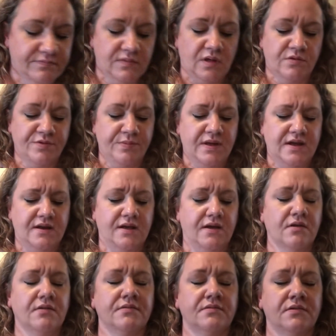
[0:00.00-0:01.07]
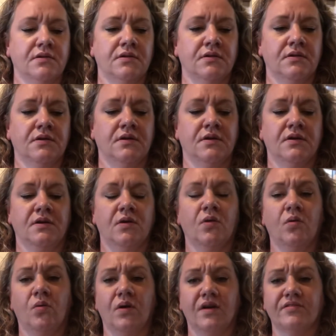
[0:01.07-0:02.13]
I'll spray it in here.
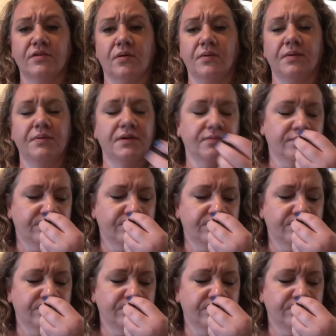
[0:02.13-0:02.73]
We'll have to wait a bit.